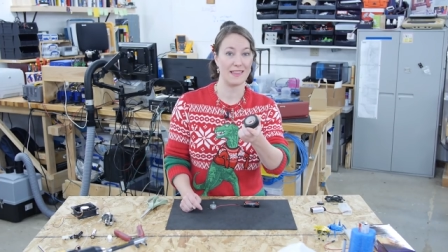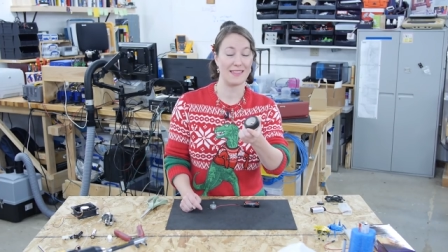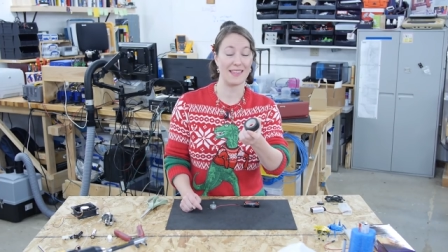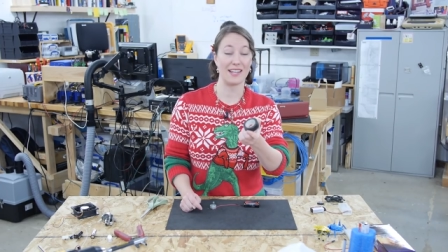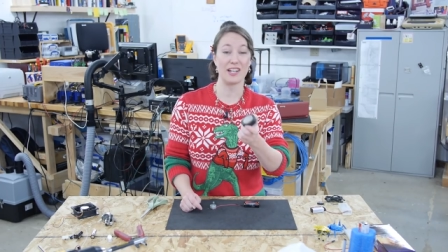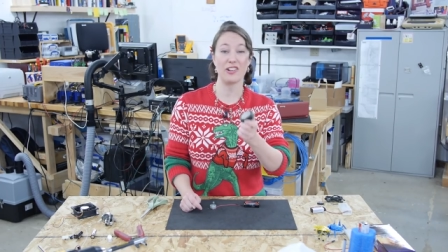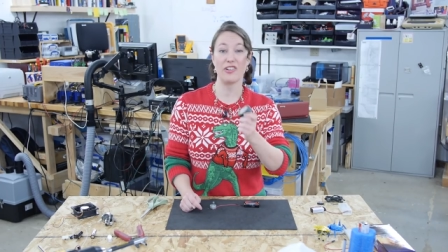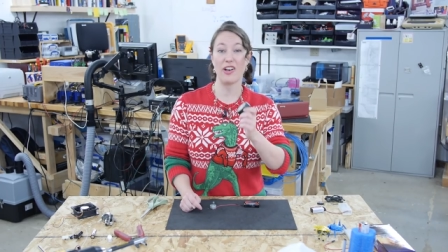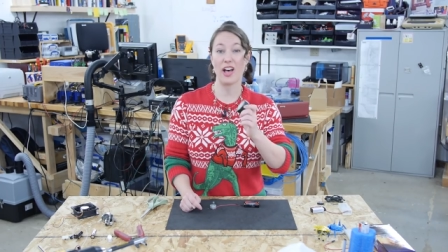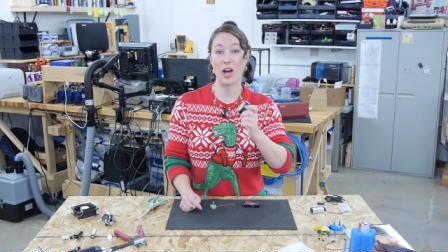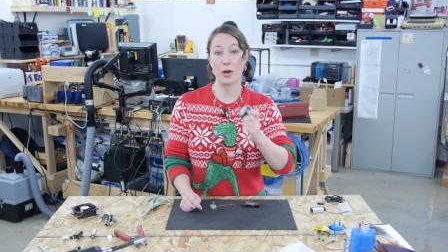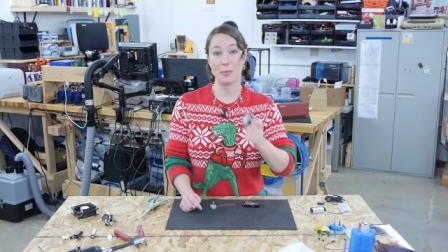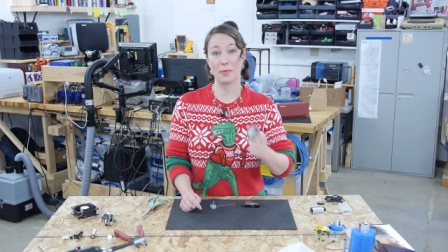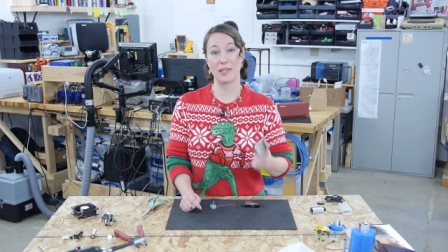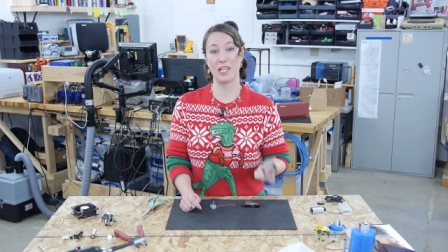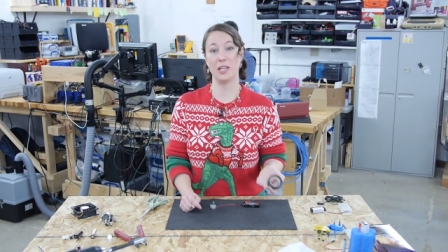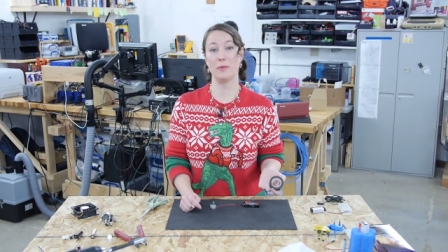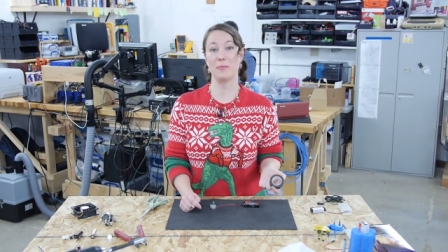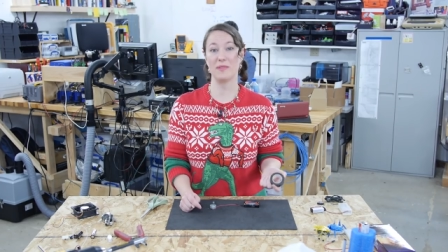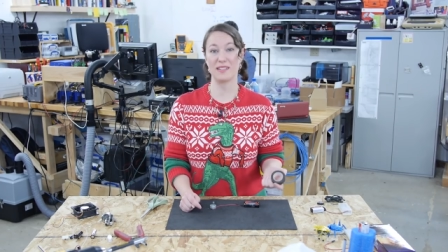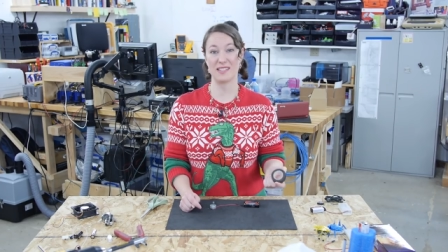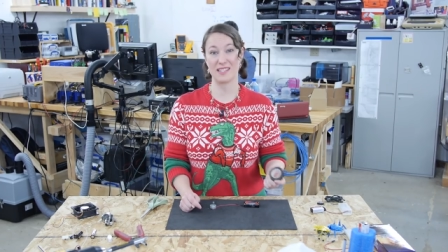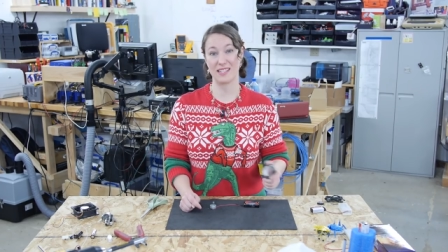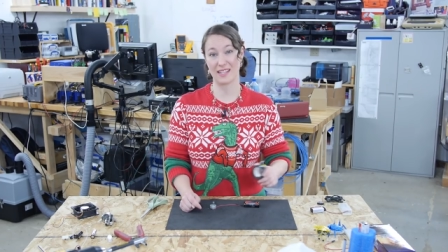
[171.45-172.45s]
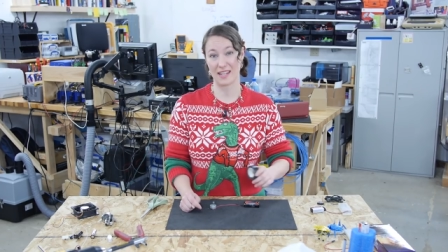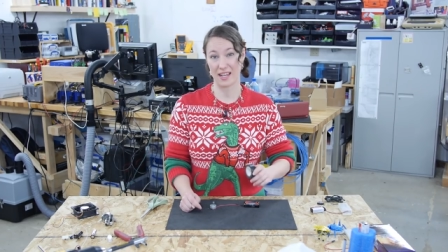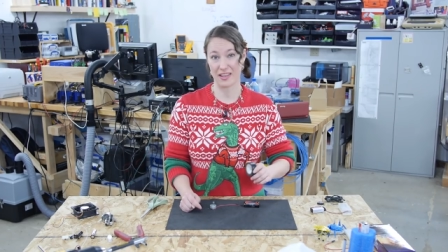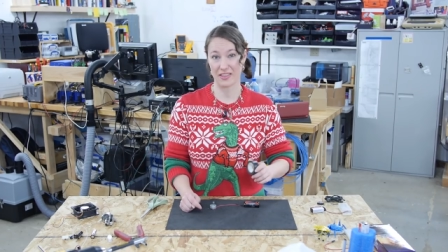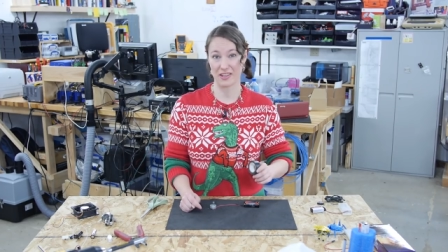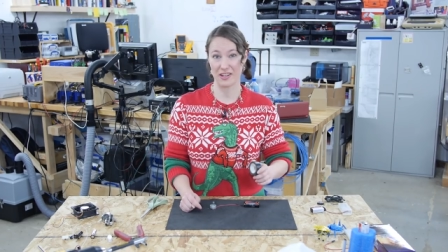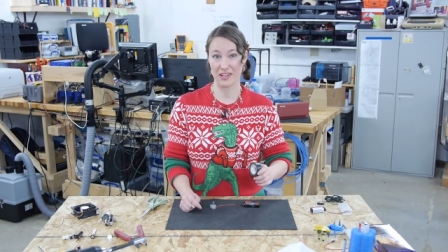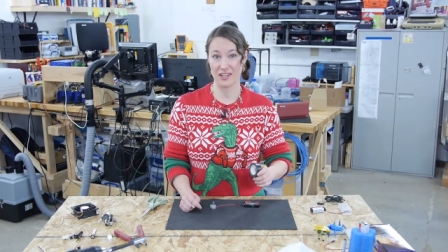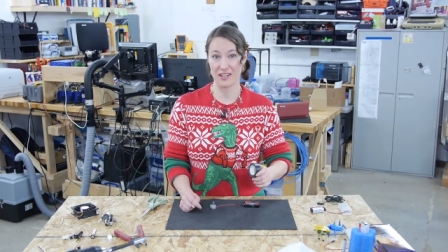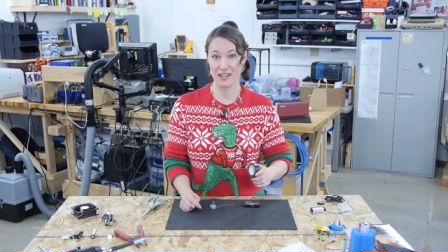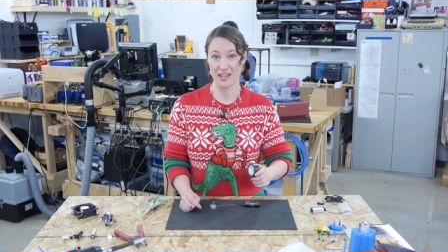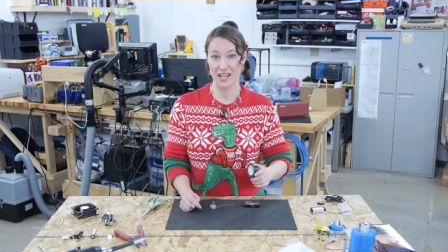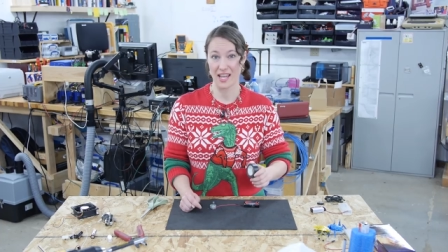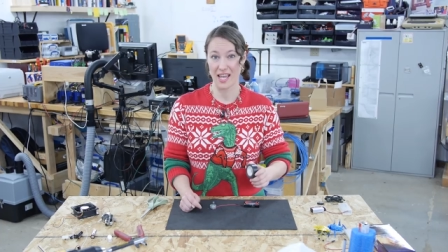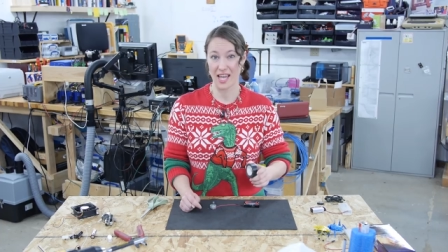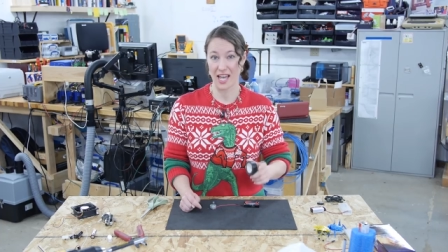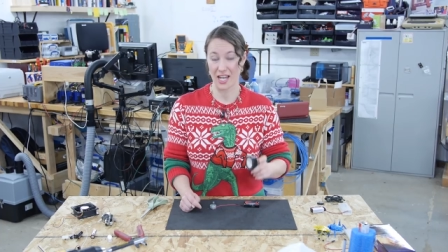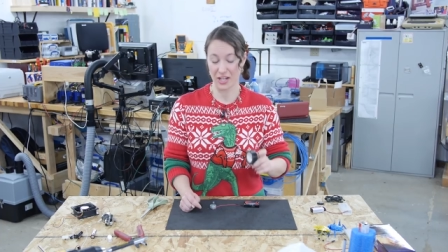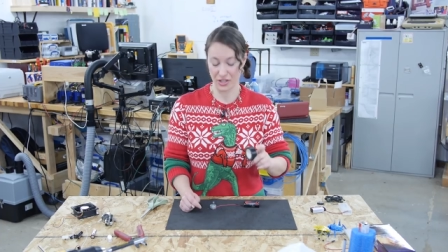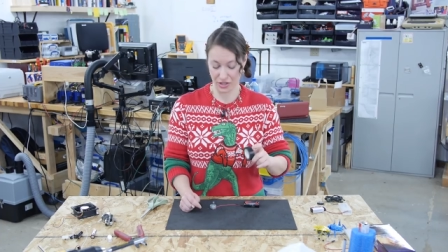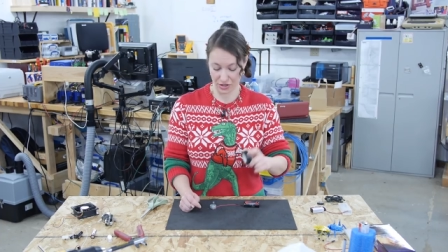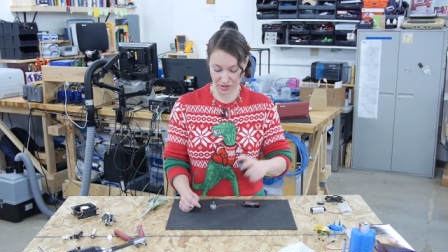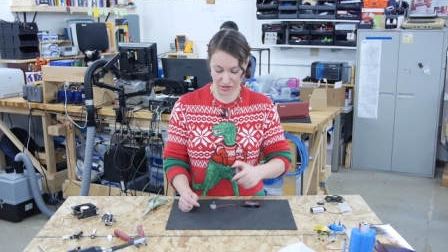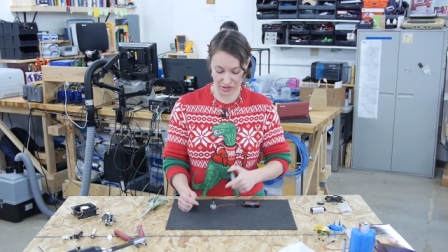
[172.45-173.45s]
That'll help keep it together,
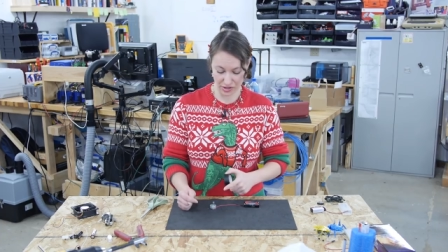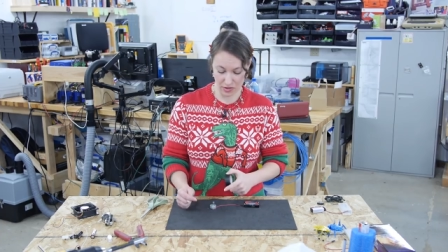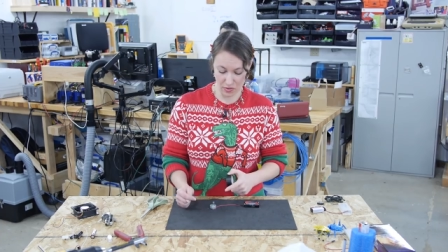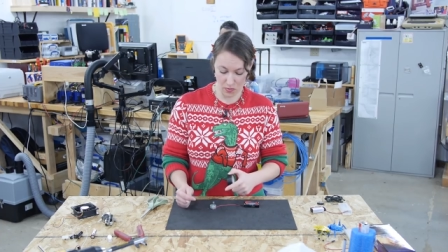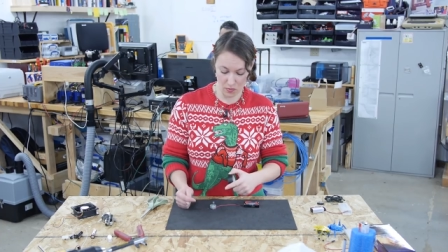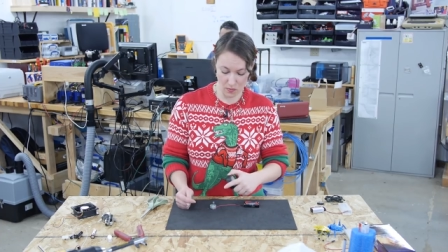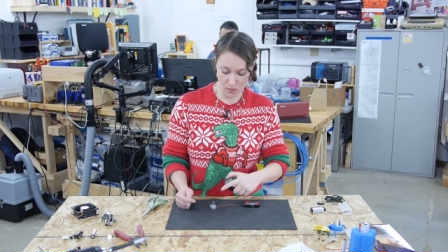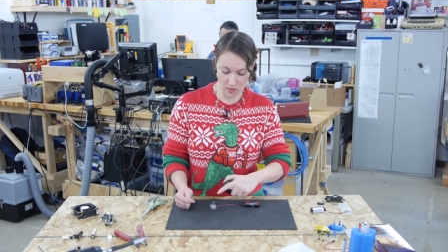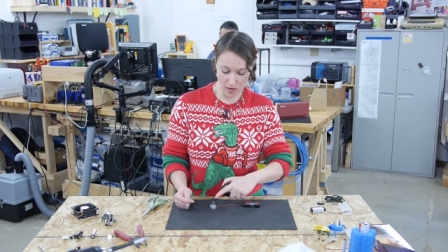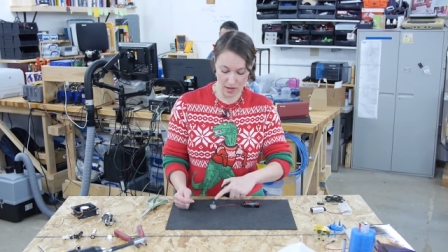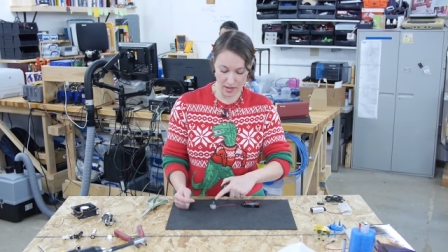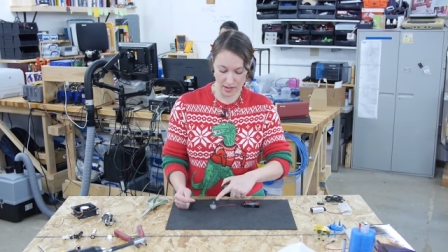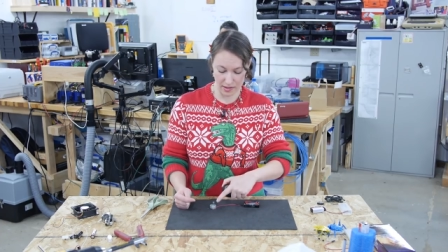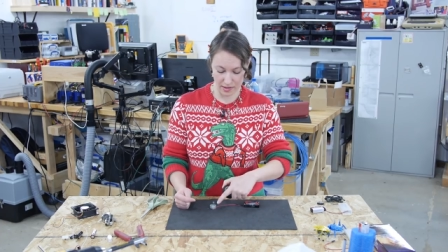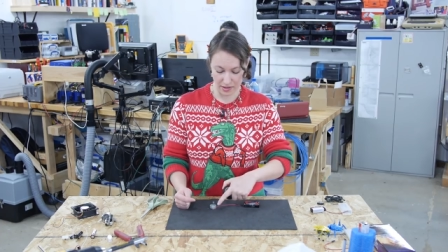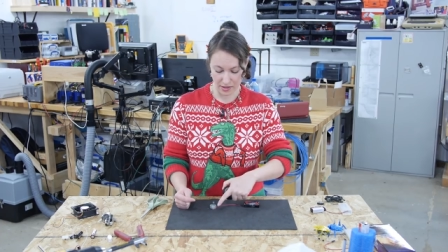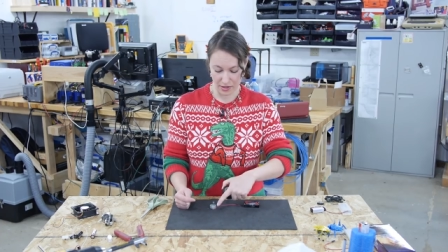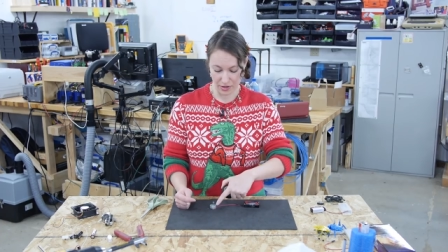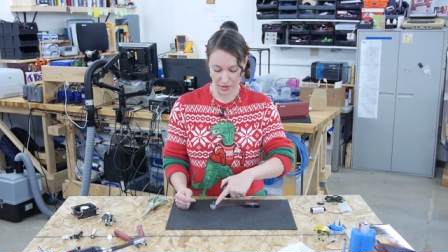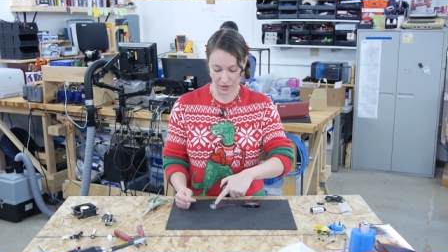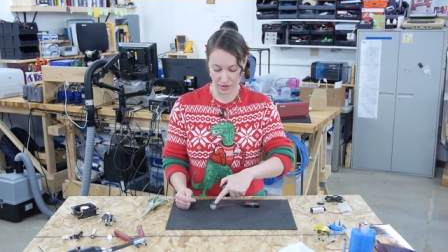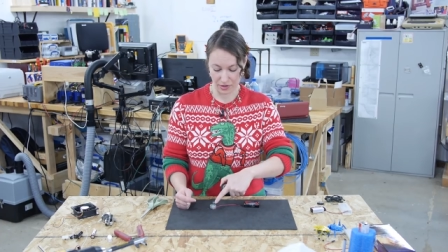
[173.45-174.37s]
and you don't want